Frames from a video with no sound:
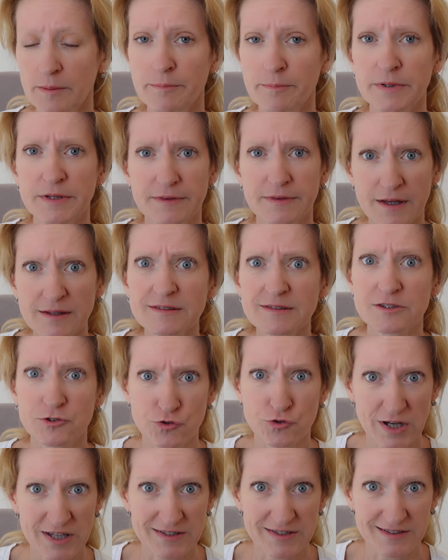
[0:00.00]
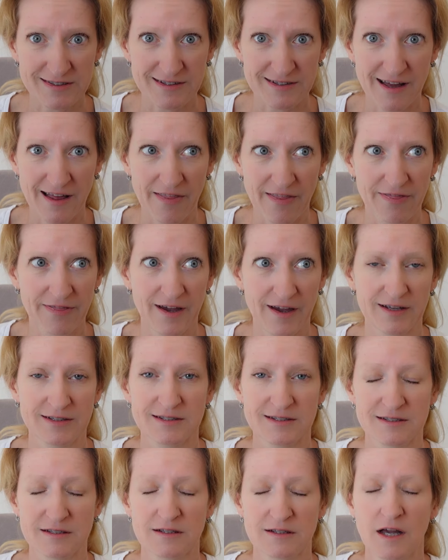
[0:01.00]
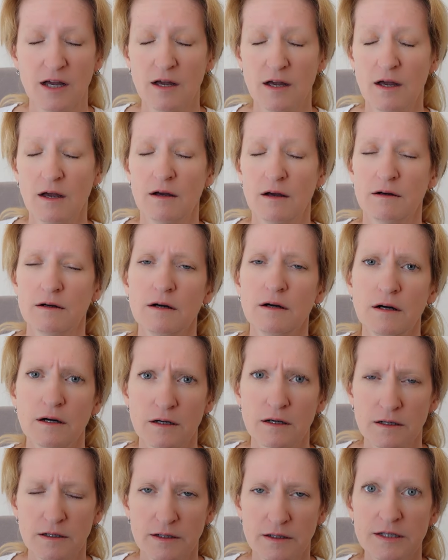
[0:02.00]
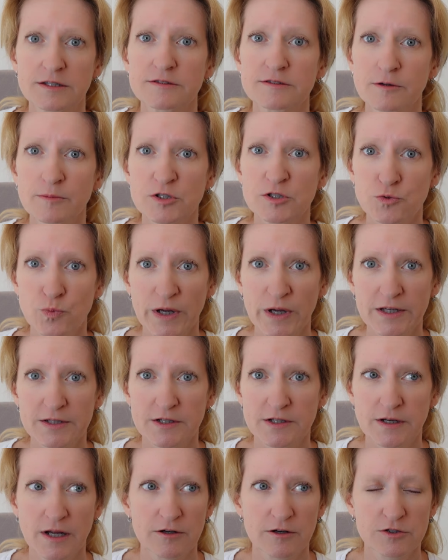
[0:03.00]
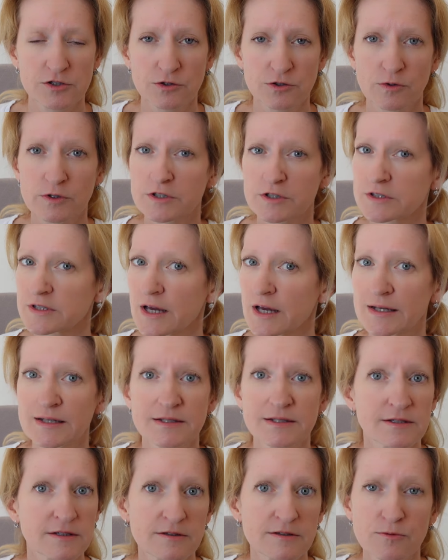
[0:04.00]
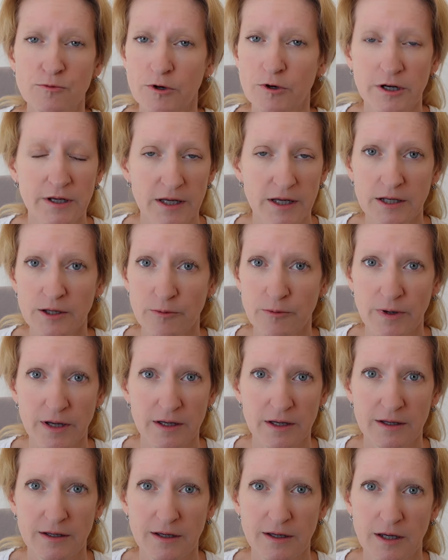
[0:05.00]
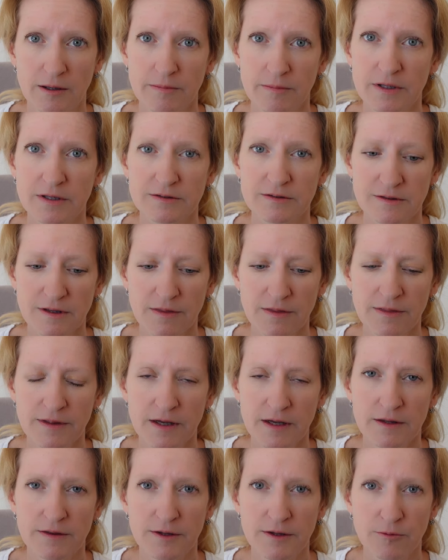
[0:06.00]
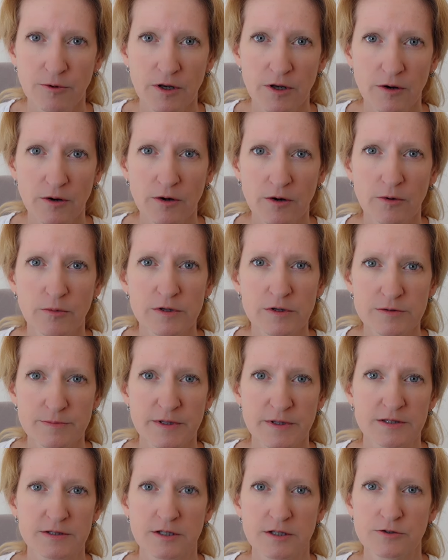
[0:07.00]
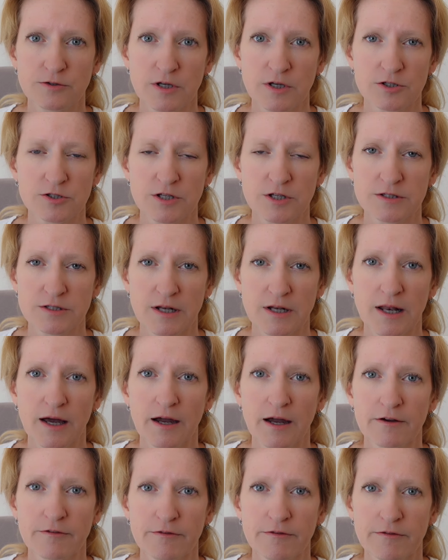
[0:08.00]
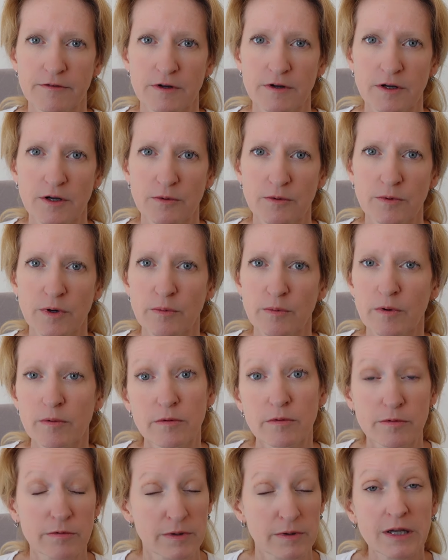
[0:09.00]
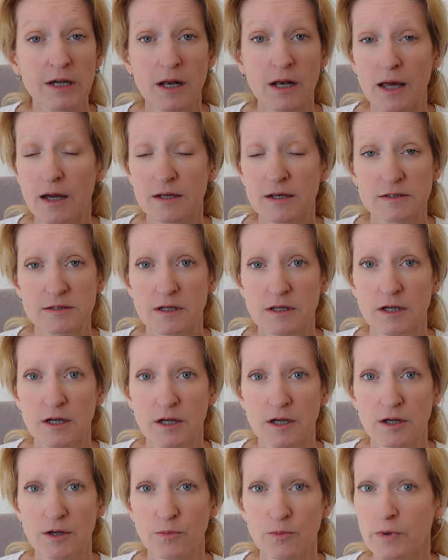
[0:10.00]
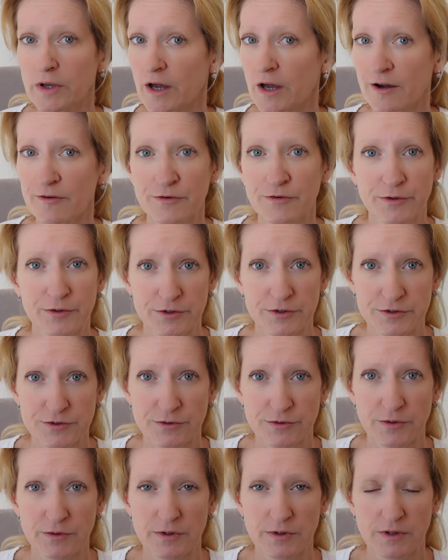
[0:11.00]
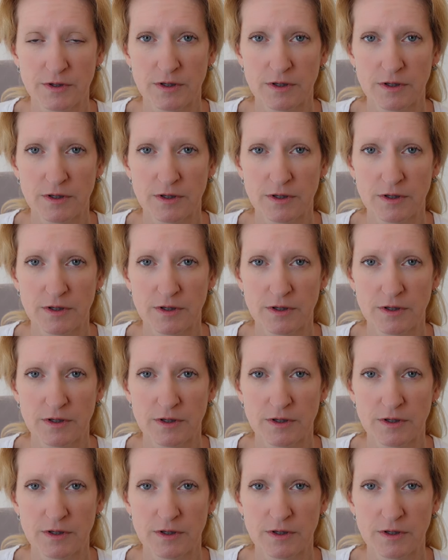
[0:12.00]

But that's stress and that's oh, it's so much weight on our shoulders and it doesn't work anyway because in the end there will always be situations in life where we will realize we have no control.